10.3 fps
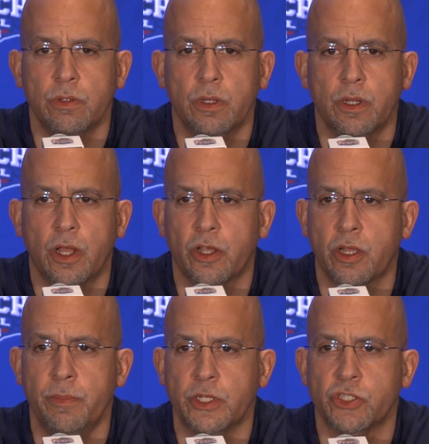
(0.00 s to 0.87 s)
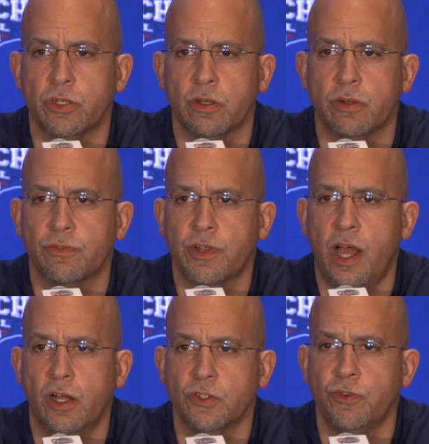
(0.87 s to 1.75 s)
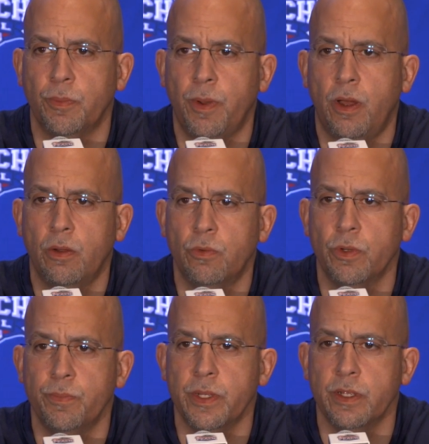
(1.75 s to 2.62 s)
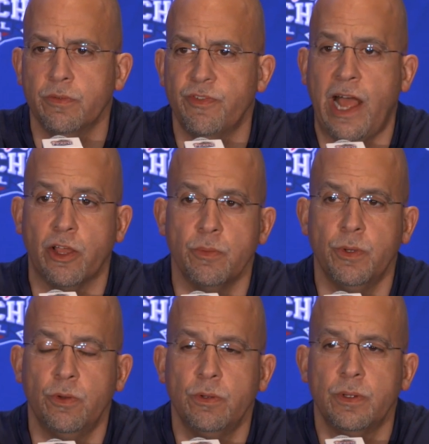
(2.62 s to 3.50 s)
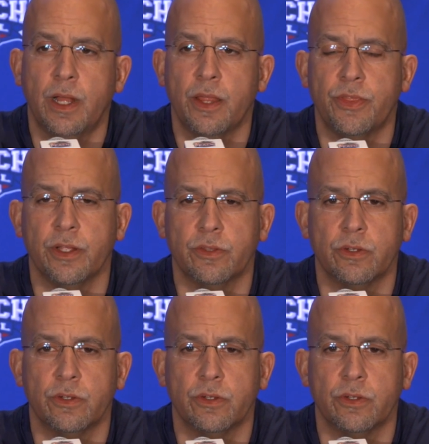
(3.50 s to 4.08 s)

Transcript: a, a, commissioner of college football would be valuable. I think